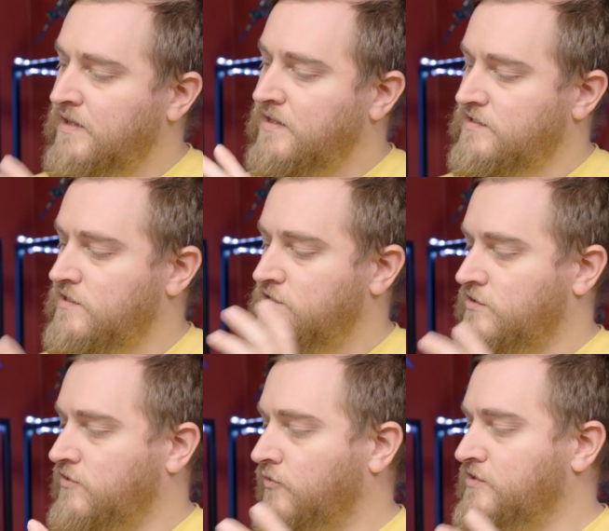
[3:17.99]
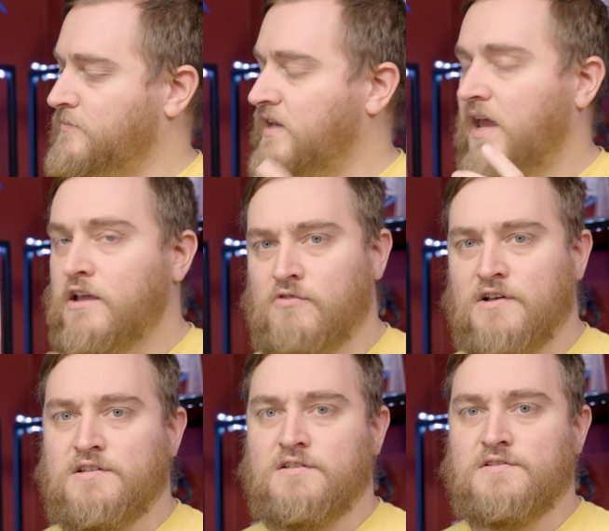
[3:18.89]
and this is just going to be a
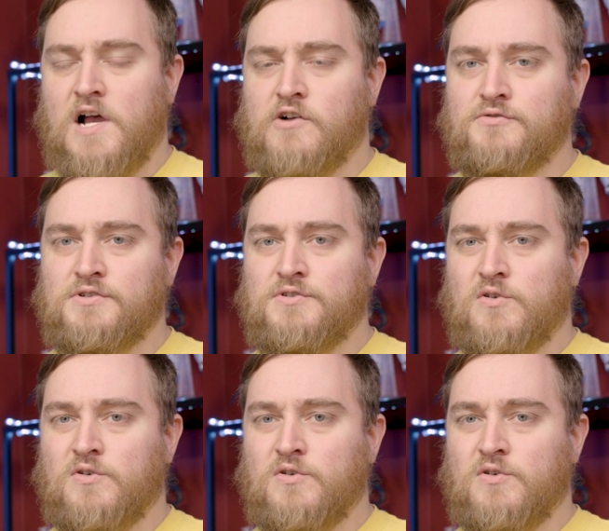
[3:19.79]
grunt Zaku 2,